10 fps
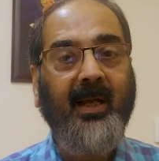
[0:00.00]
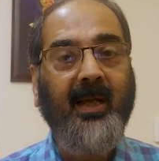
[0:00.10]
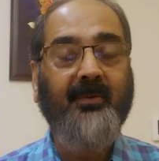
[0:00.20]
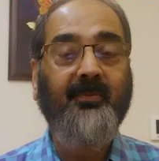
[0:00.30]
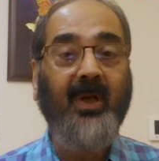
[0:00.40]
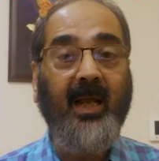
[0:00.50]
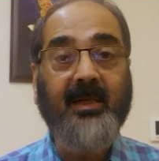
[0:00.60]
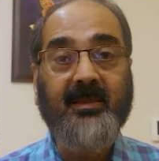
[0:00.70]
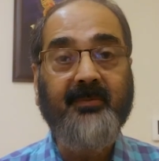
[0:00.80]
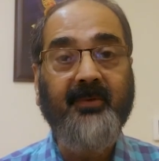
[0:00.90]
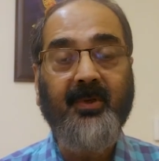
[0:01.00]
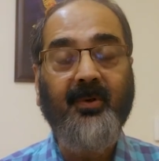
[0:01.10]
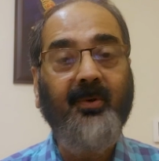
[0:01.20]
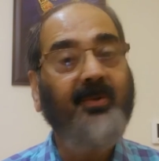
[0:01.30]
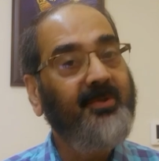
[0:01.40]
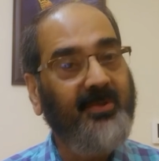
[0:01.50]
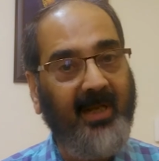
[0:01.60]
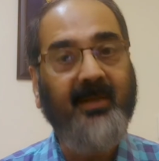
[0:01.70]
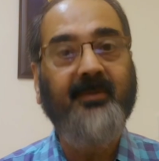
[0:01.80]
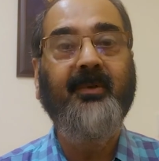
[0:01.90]
and if you like this video,
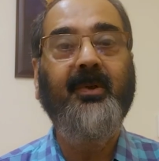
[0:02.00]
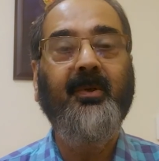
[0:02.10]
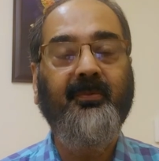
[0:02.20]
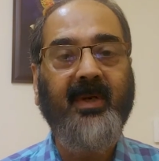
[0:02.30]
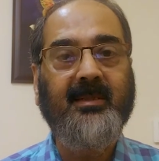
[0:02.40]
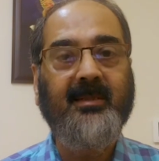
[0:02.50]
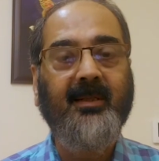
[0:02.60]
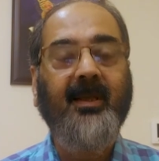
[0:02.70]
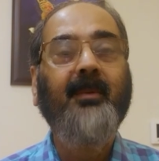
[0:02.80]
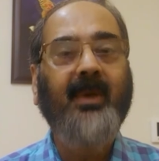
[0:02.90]
share it with your friends.